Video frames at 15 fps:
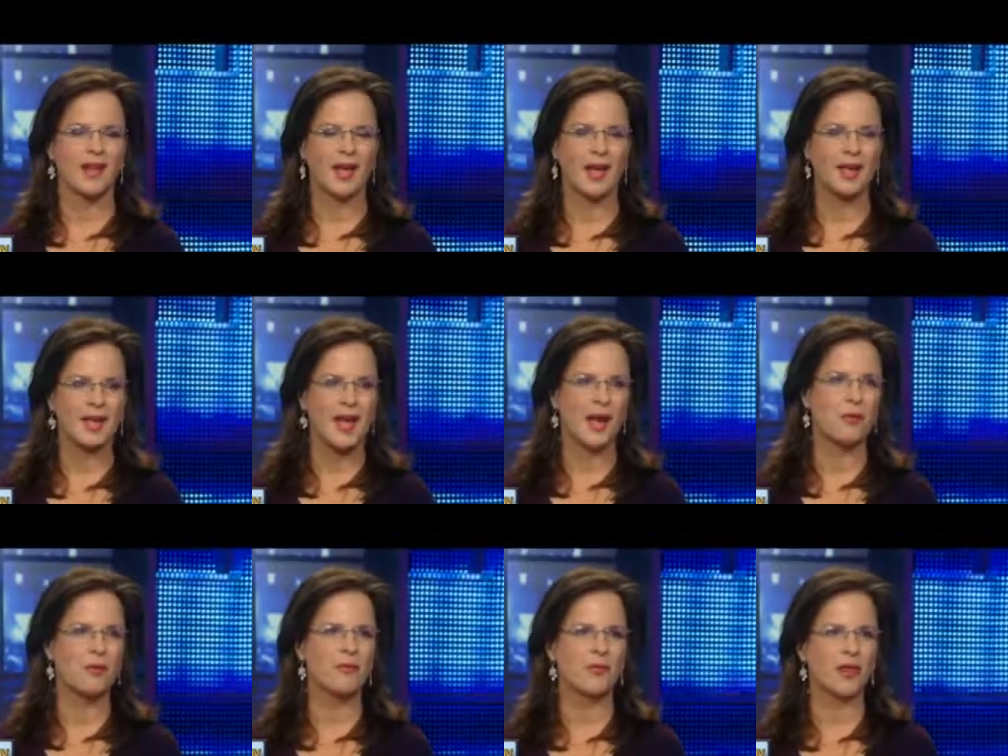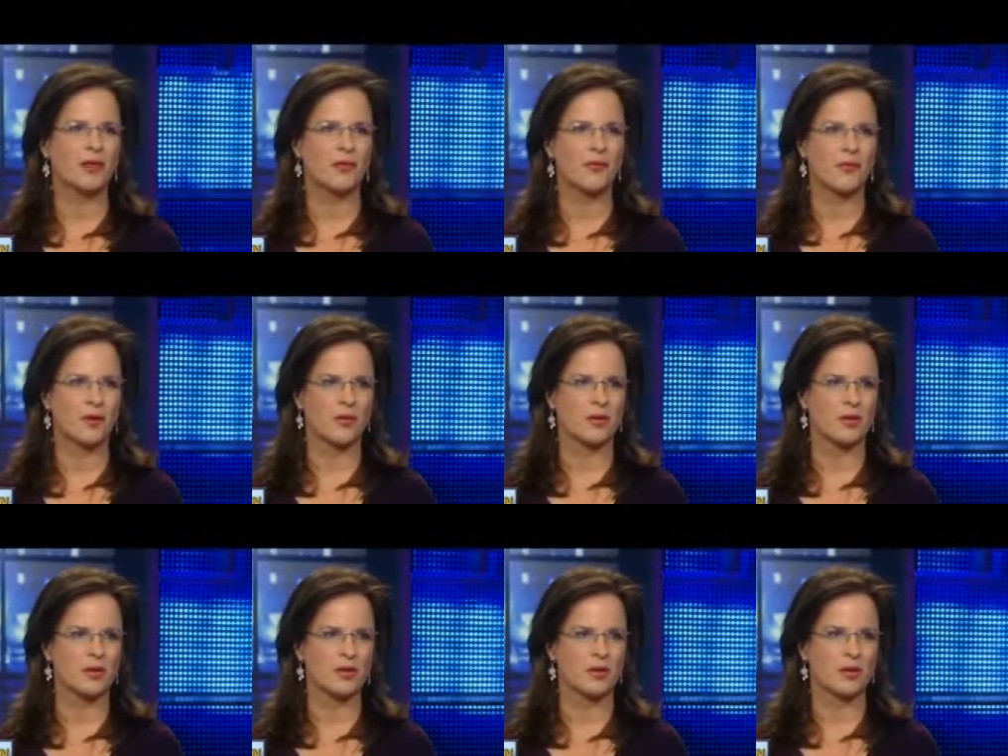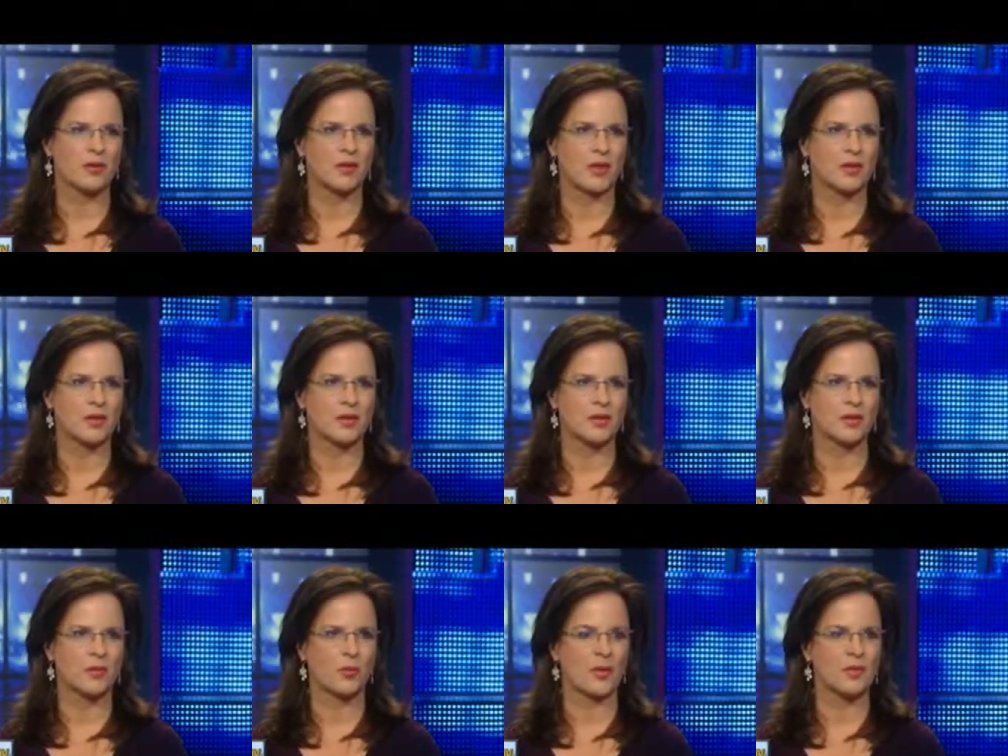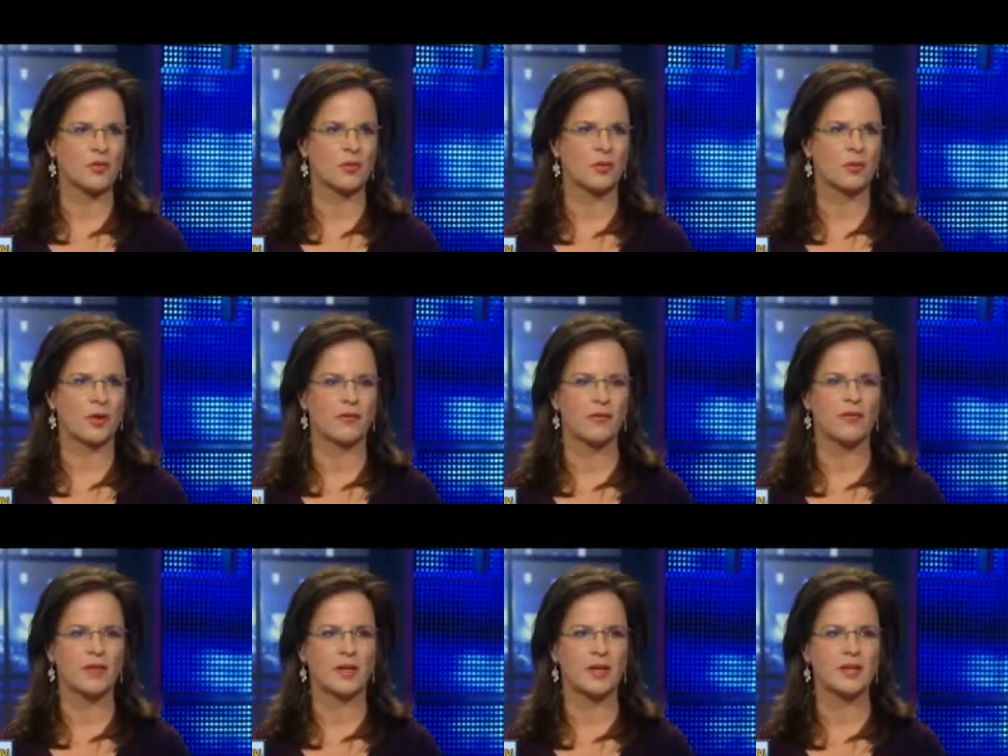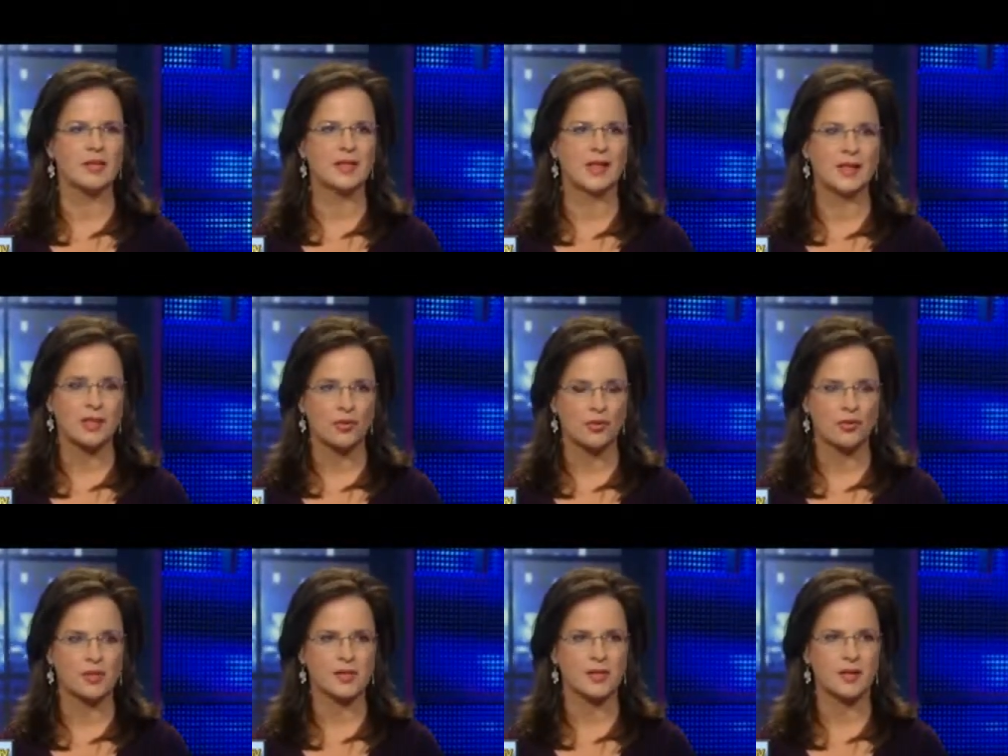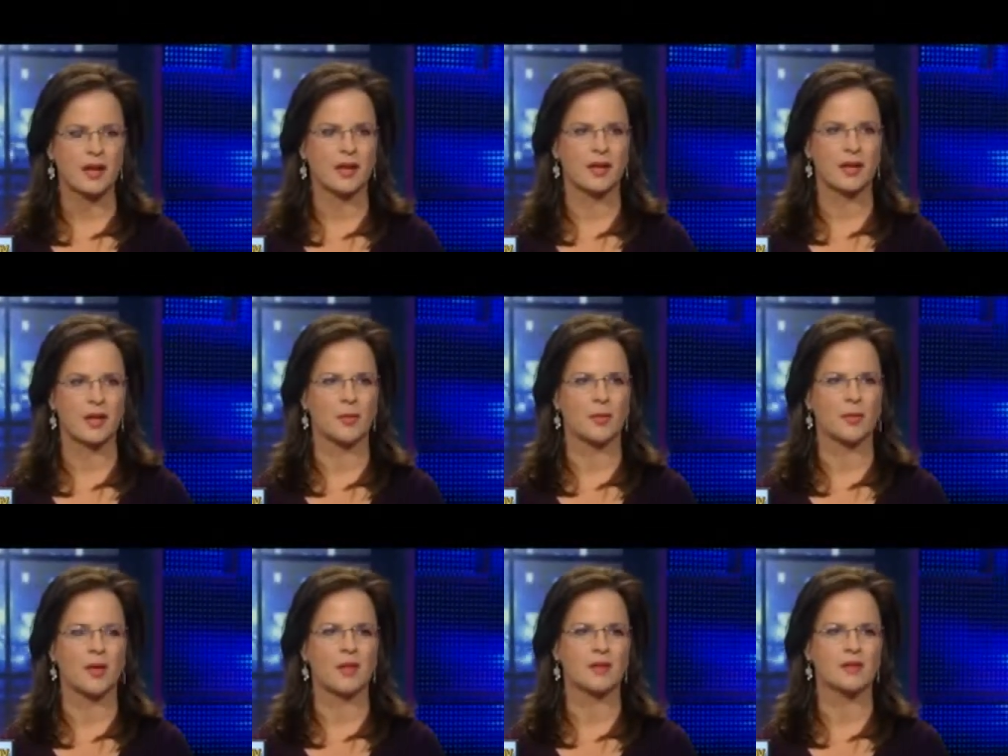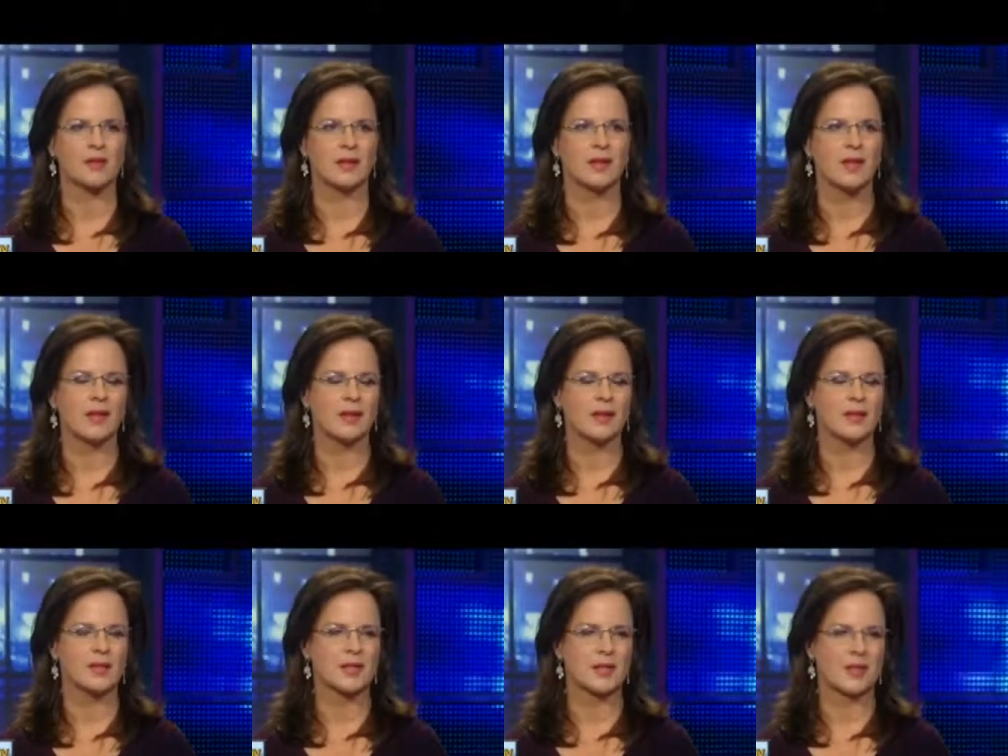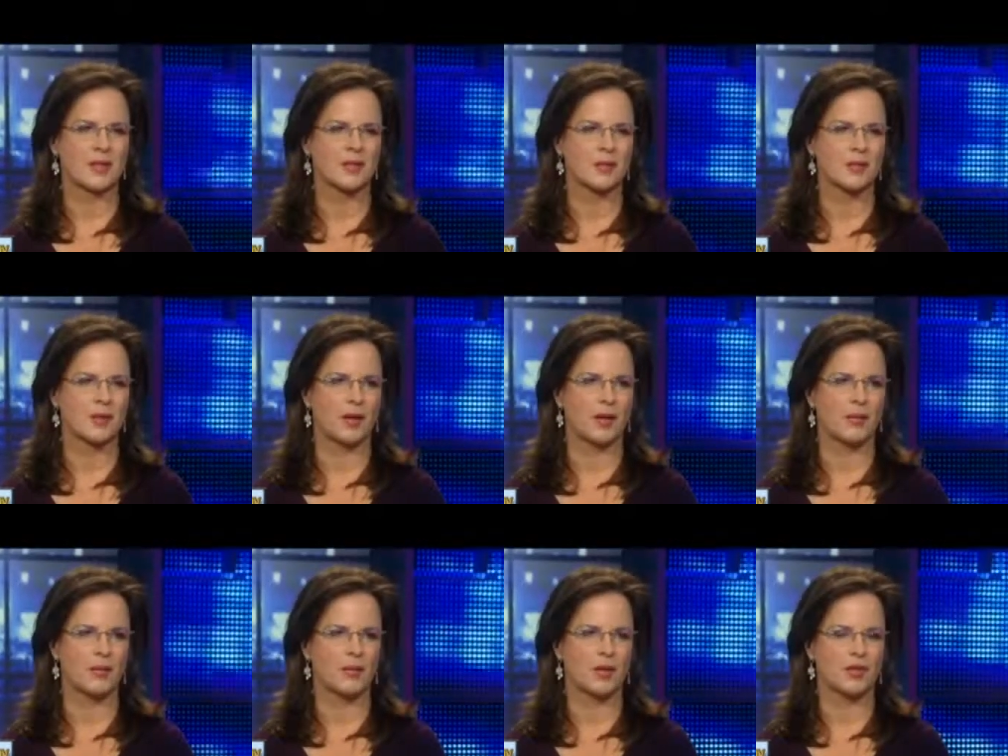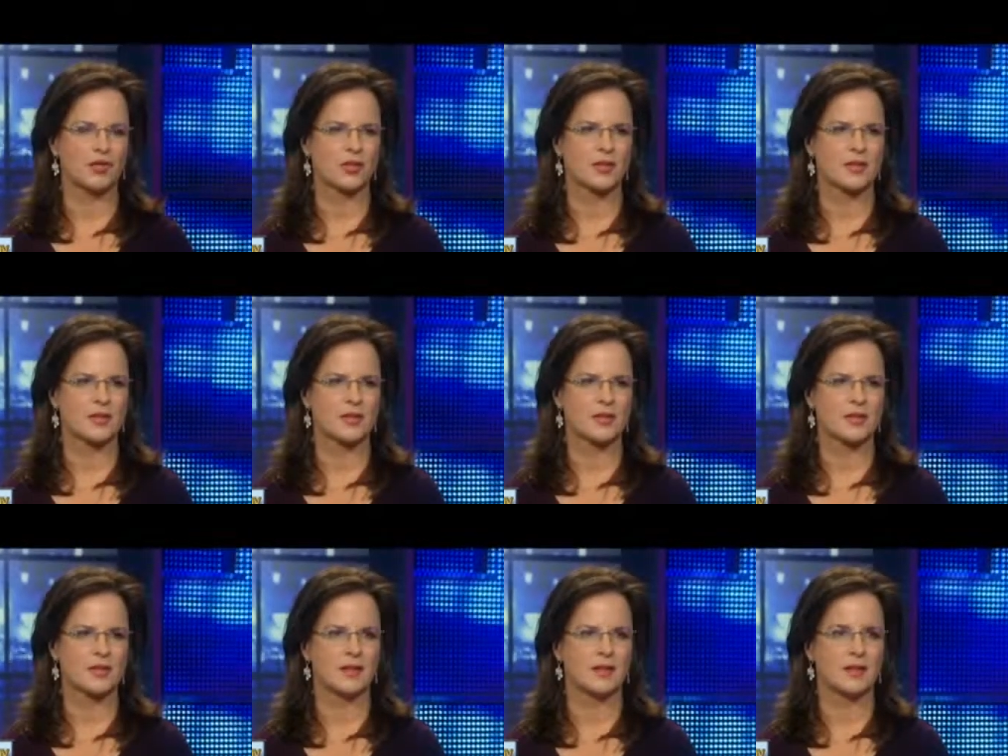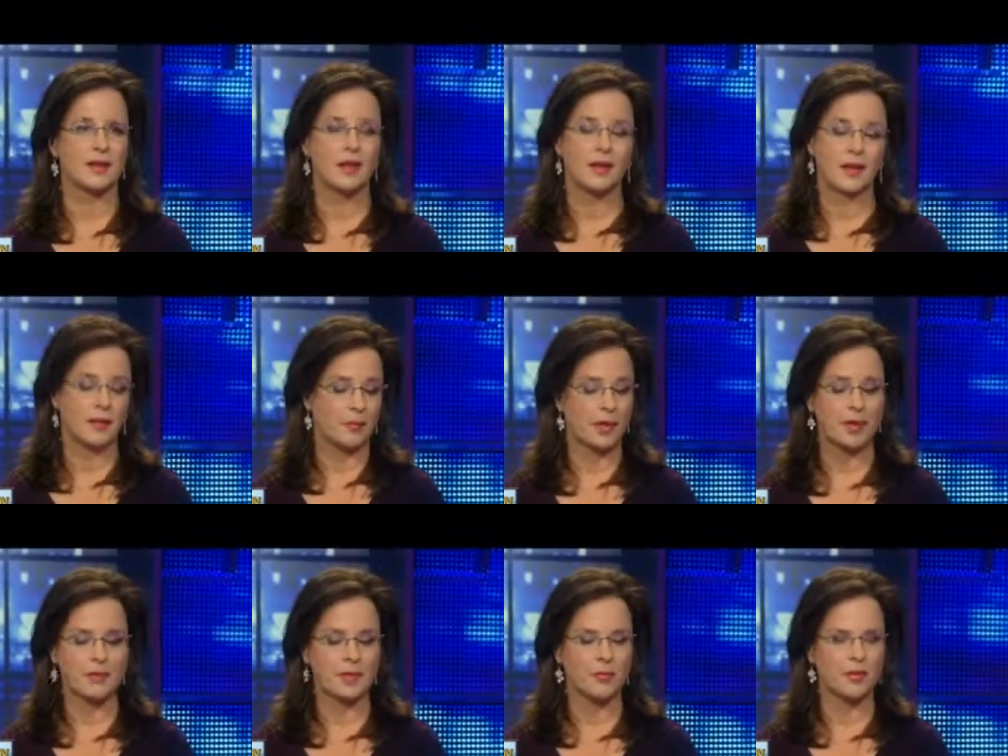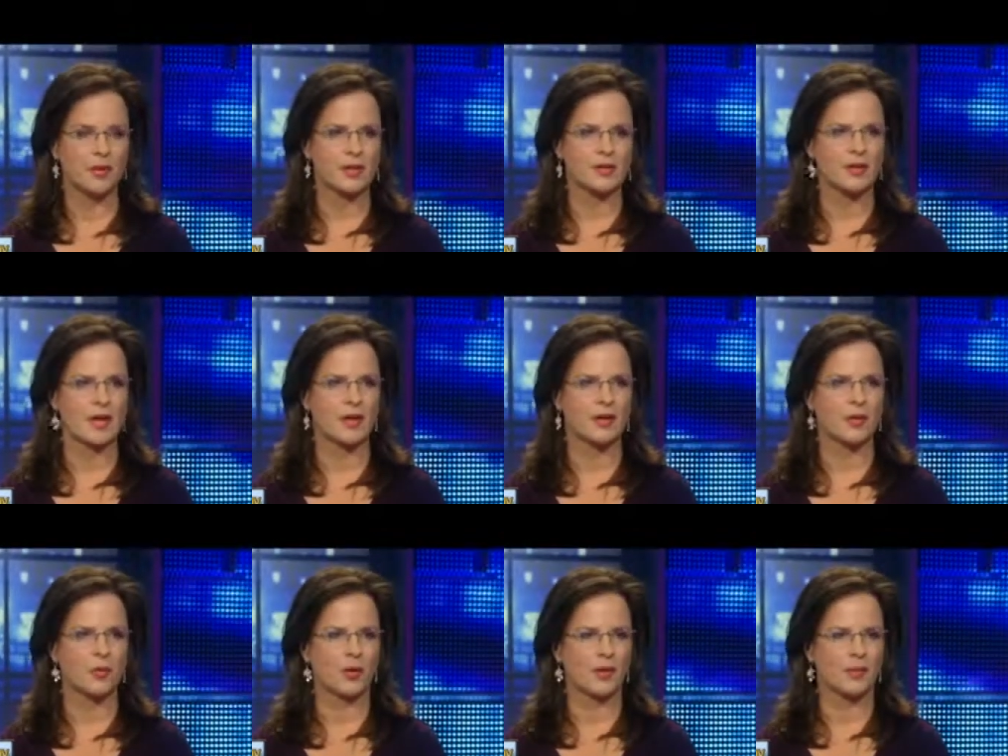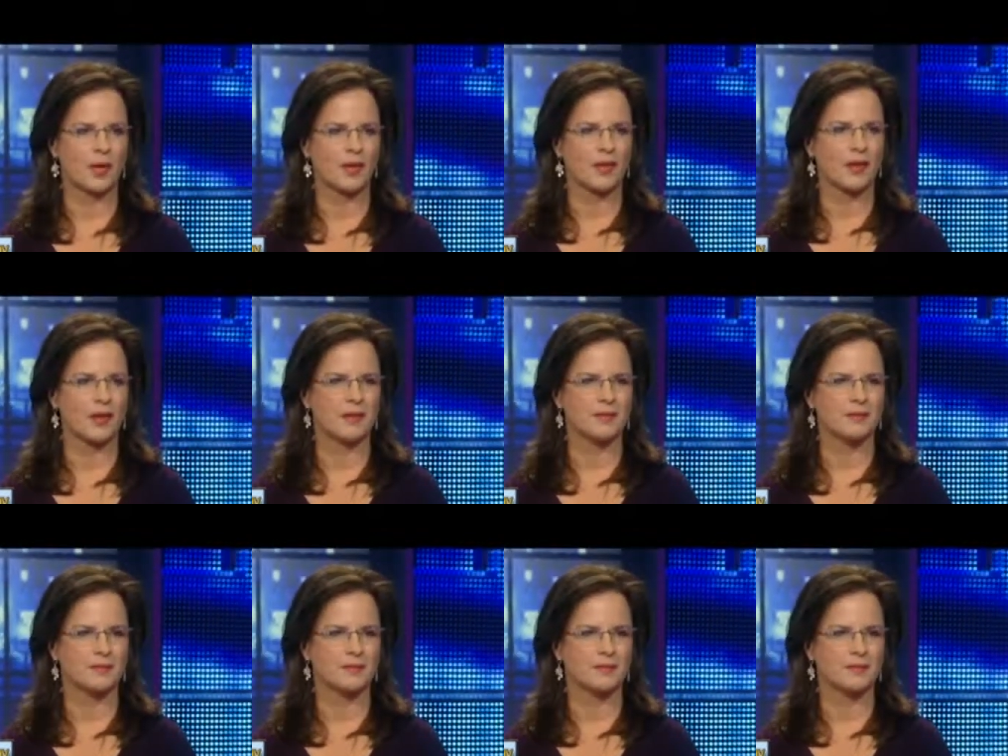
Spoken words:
And now we've got the Federal Reserve coming to the rescue of a very dangerous economic policy that was enacted by Washington, D.C. Many Democrats down there. What do you make of that?